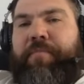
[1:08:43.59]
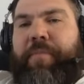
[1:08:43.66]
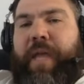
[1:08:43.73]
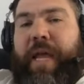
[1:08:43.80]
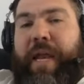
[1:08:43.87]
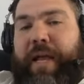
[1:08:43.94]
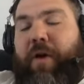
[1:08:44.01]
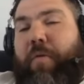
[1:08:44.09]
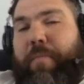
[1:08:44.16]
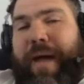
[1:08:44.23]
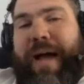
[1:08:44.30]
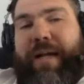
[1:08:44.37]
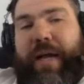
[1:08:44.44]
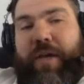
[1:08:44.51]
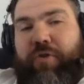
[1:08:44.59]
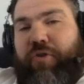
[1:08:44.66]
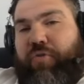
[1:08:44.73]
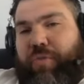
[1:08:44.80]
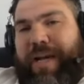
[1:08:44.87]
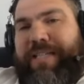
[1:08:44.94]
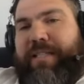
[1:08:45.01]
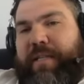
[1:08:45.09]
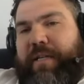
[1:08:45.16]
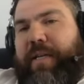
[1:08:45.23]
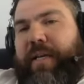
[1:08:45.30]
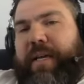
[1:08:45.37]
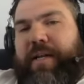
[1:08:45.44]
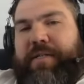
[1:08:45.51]
And I going back, I use wrestling
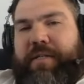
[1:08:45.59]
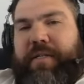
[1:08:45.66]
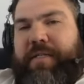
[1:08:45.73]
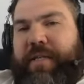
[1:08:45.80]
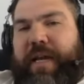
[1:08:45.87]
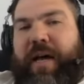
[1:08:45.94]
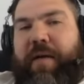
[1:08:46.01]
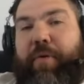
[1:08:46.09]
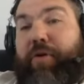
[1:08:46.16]
again as an example.